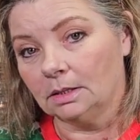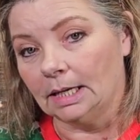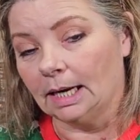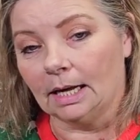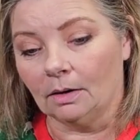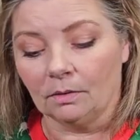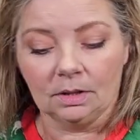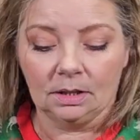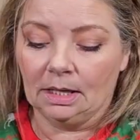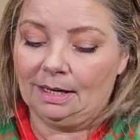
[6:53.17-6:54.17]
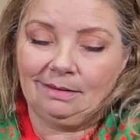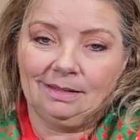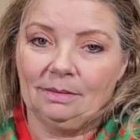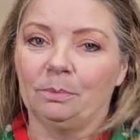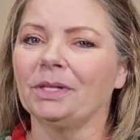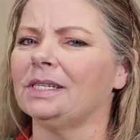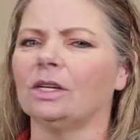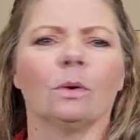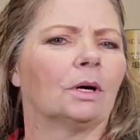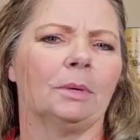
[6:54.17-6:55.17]
And please
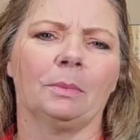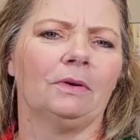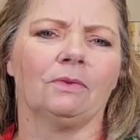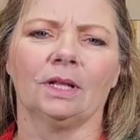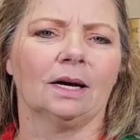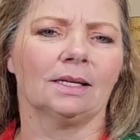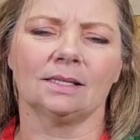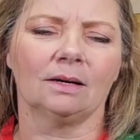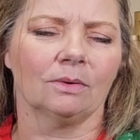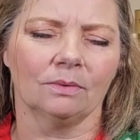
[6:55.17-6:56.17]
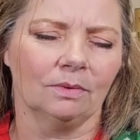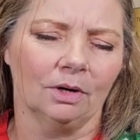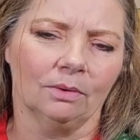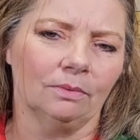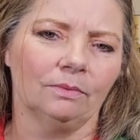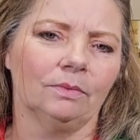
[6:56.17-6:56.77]
don't come at me for that, because I don't know.